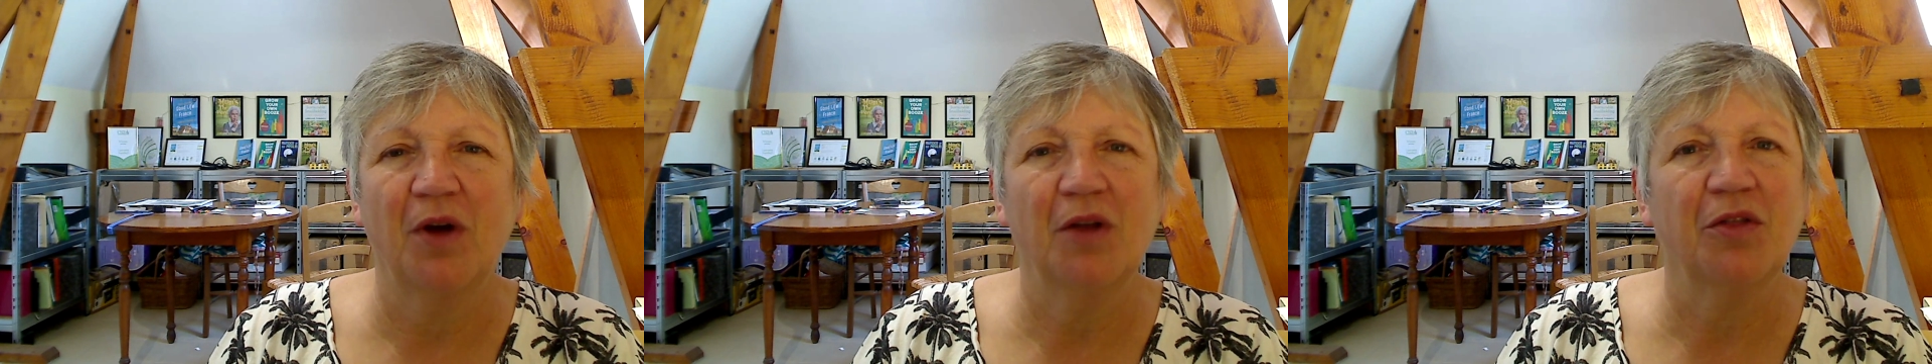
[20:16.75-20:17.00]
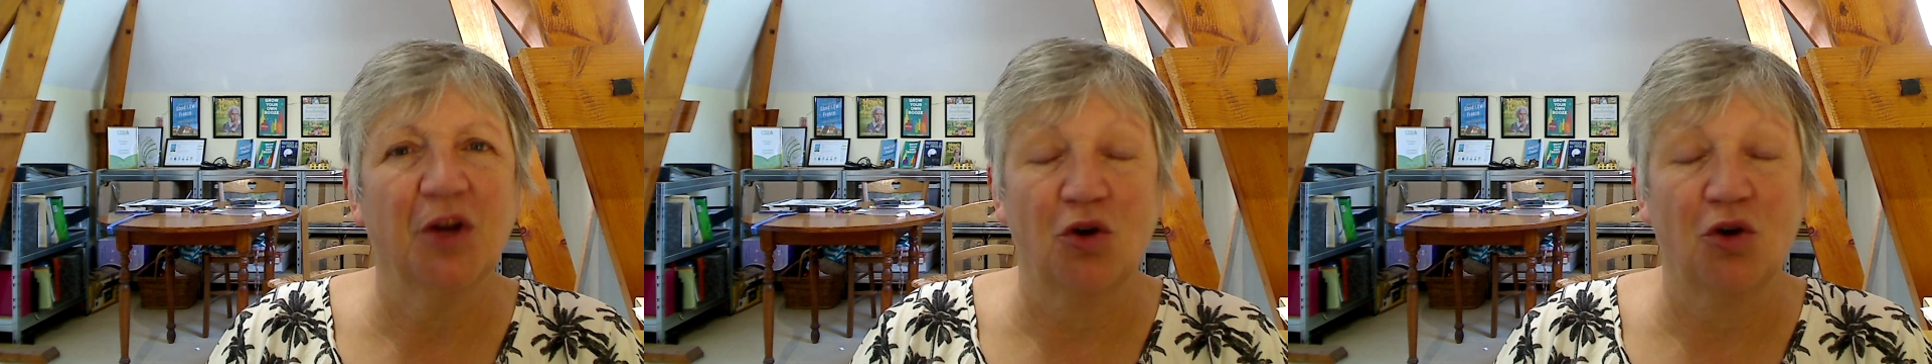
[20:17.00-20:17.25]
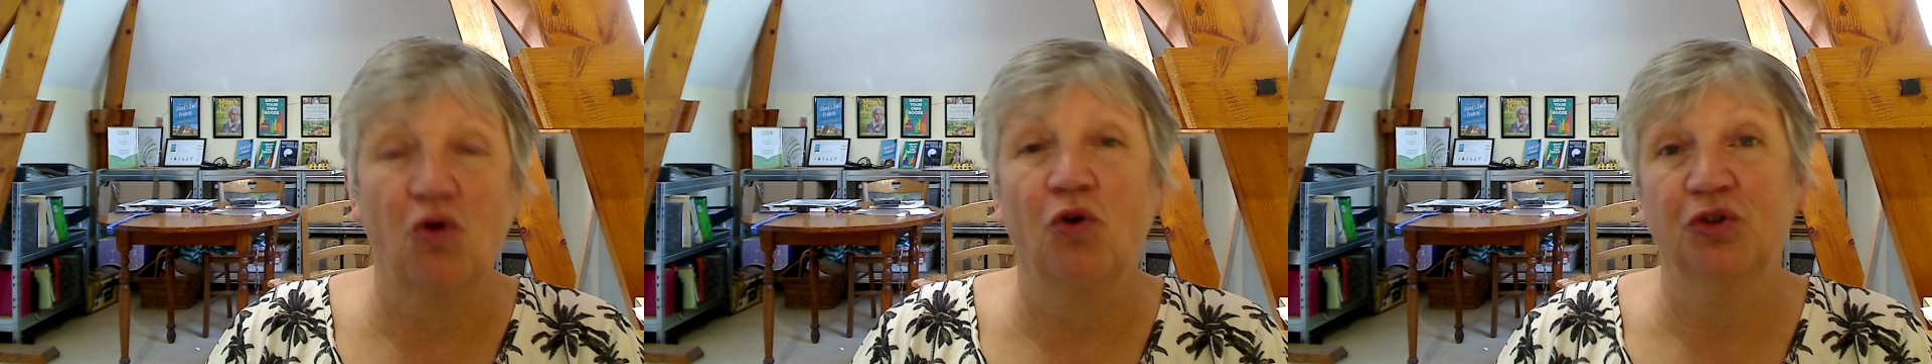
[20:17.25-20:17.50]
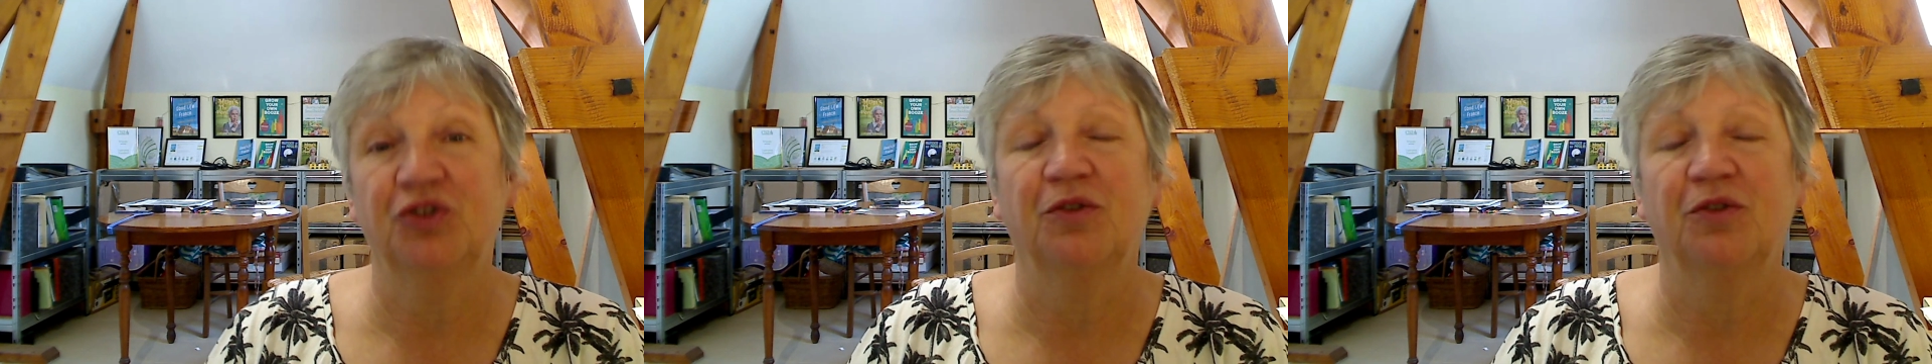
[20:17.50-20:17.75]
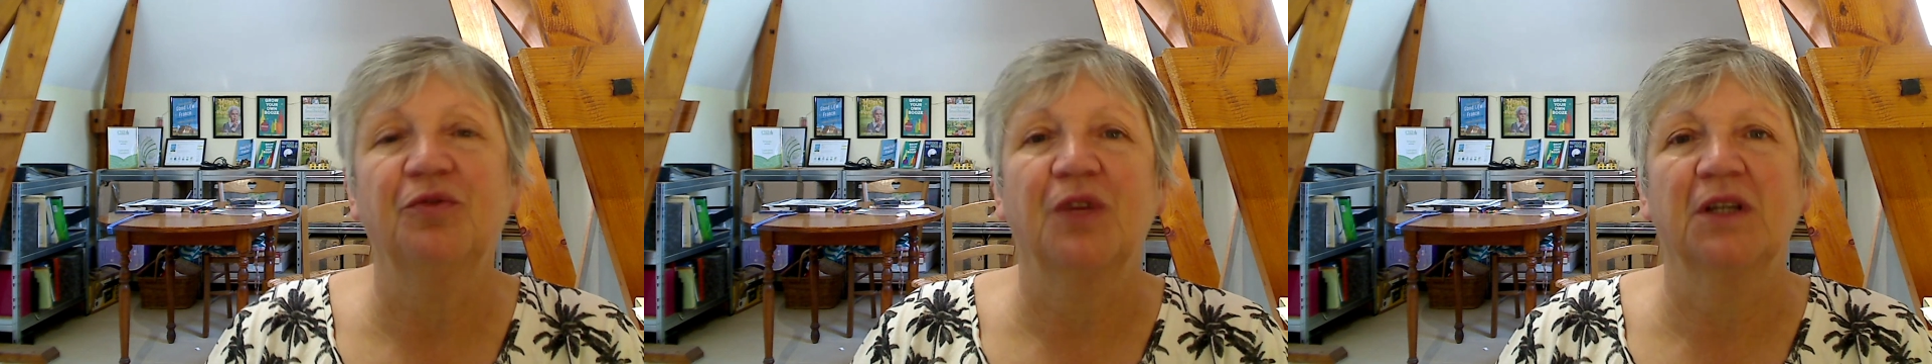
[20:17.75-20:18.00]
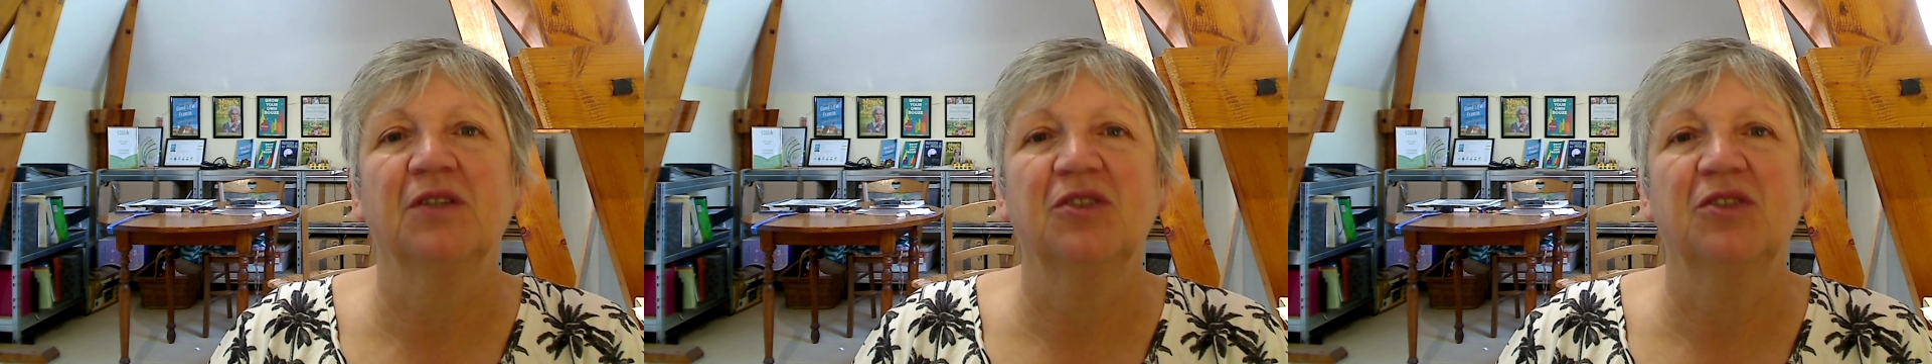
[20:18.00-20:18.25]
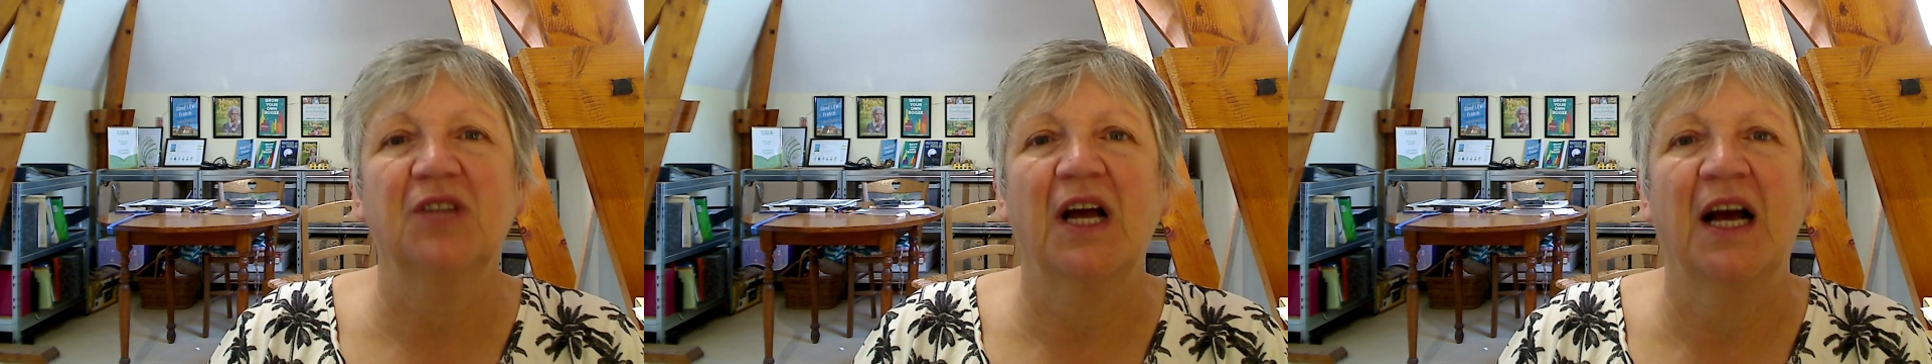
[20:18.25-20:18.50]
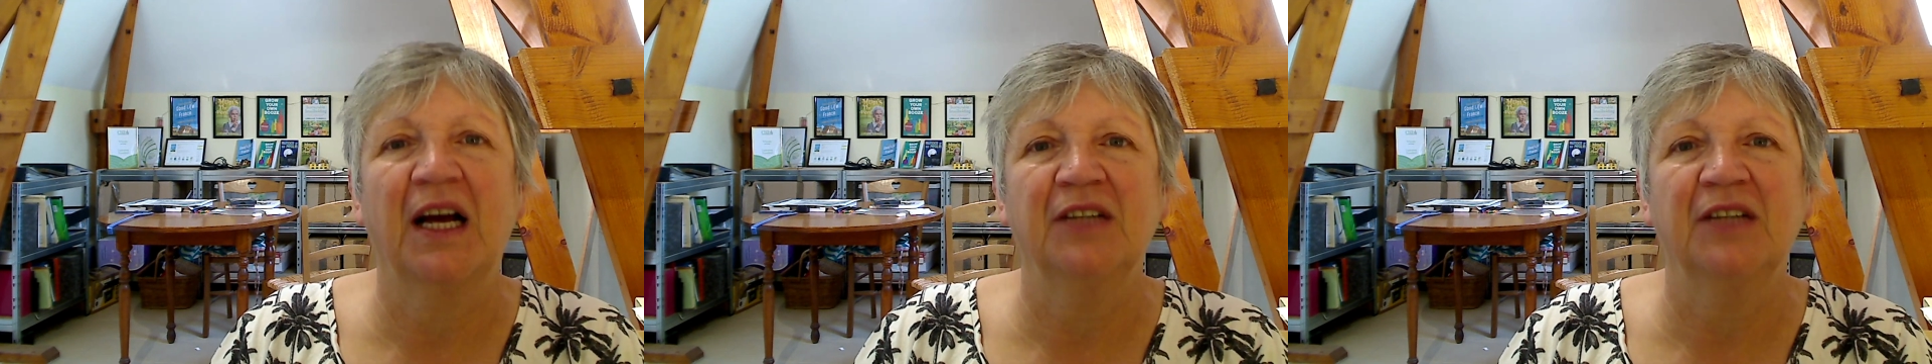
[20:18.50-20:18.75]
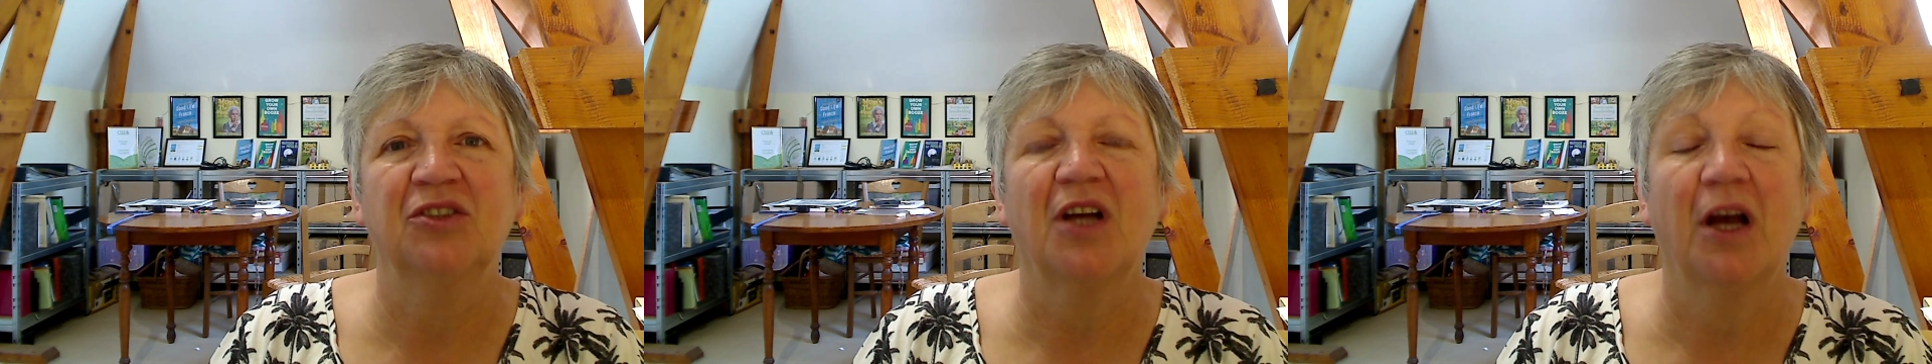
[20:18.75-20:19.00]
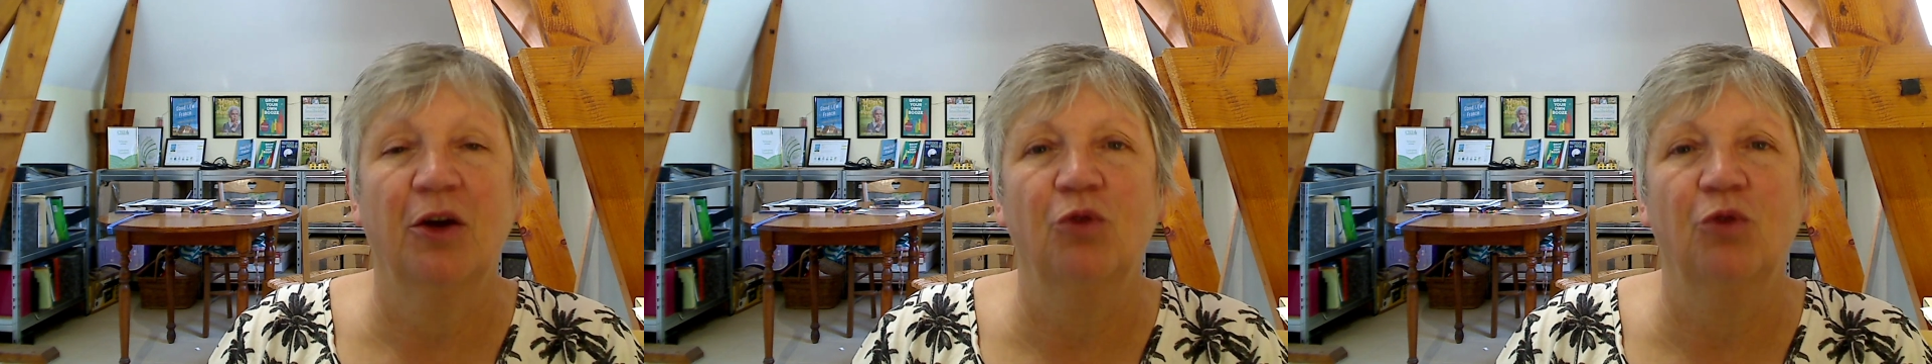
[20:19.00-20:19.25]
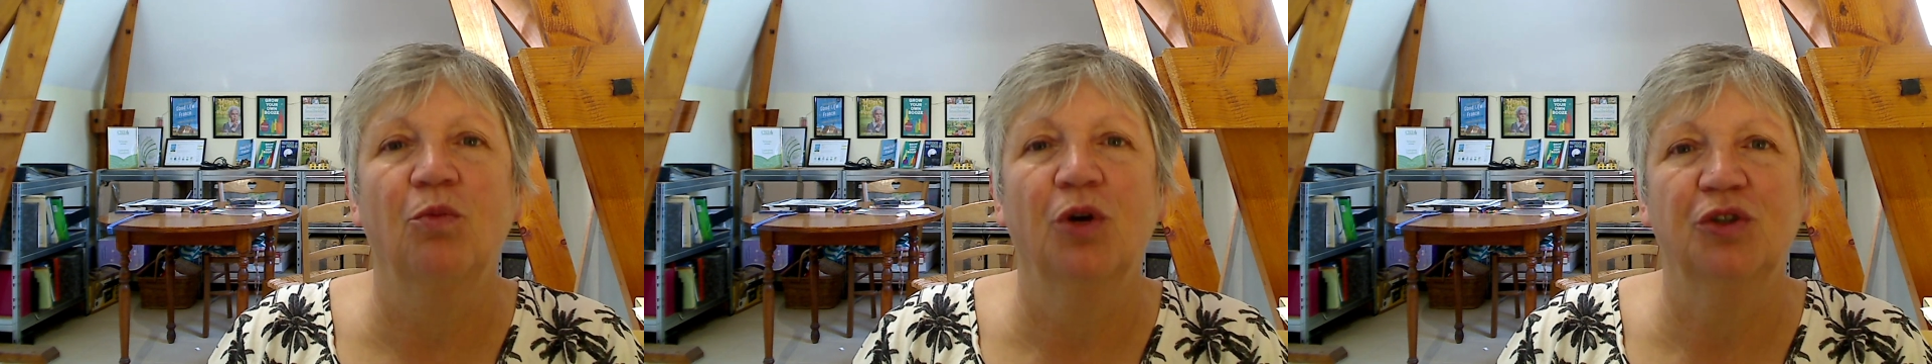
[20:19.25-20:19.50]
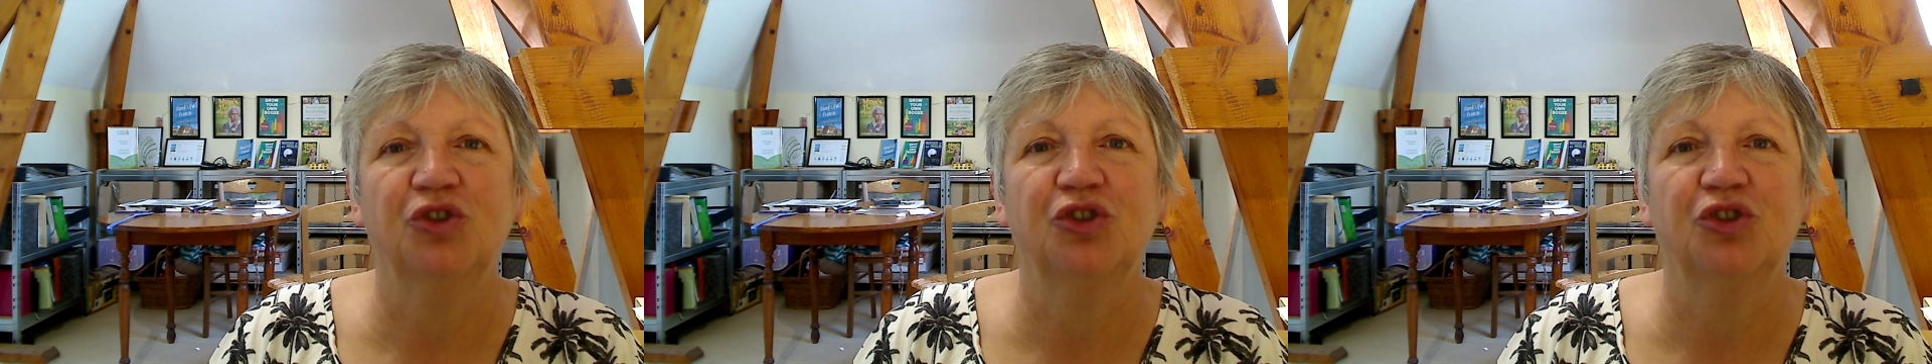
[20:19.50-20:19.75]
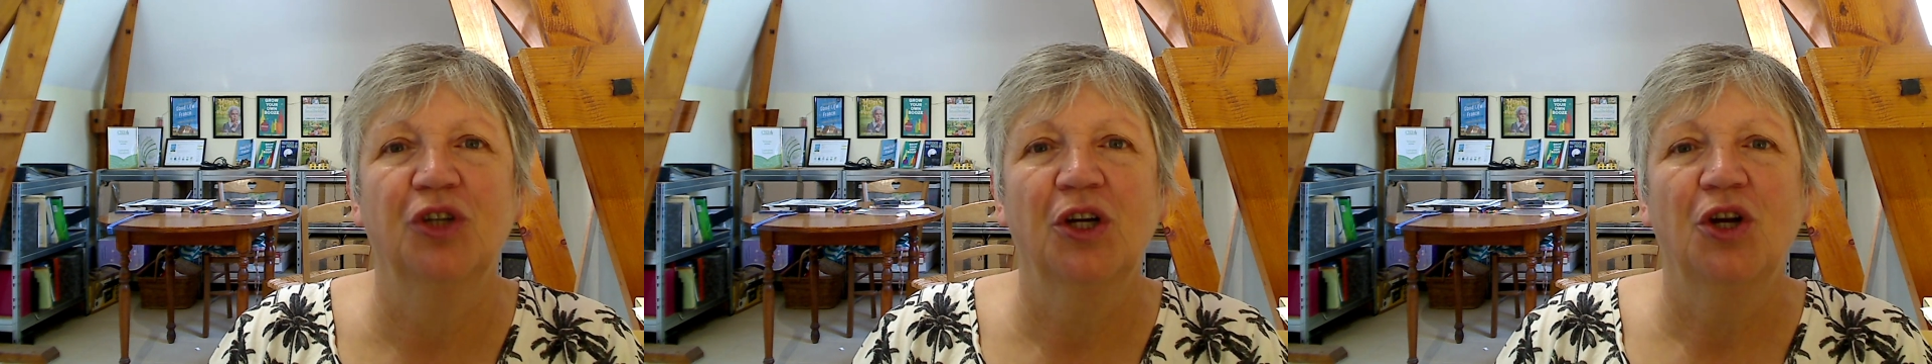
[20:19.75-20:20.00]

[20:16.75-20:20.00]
the cost of things and how much